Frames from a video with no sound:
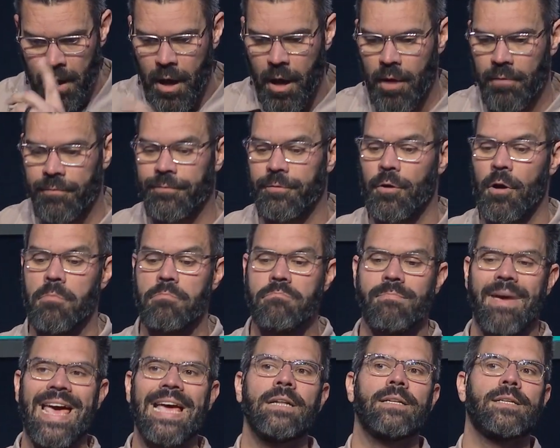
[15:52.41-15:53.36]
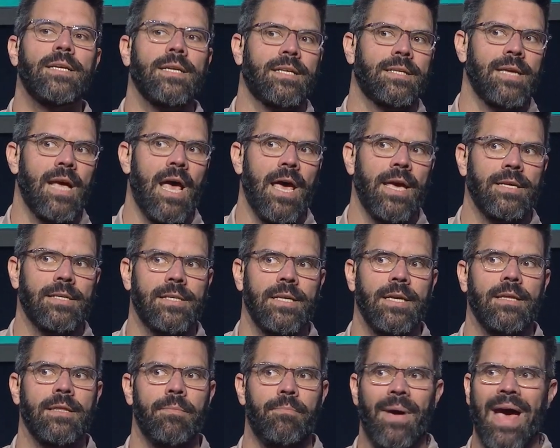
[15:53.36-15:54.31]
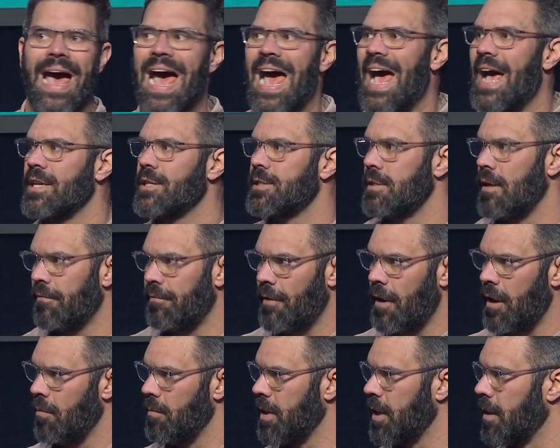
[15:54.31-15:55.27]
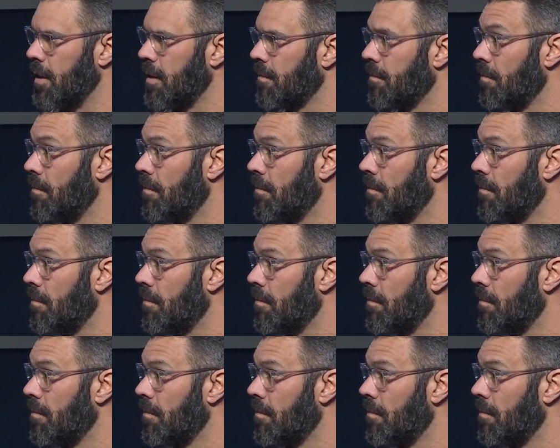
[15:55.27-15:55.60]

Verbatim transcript: of romanticizing the past. Now, follow me here.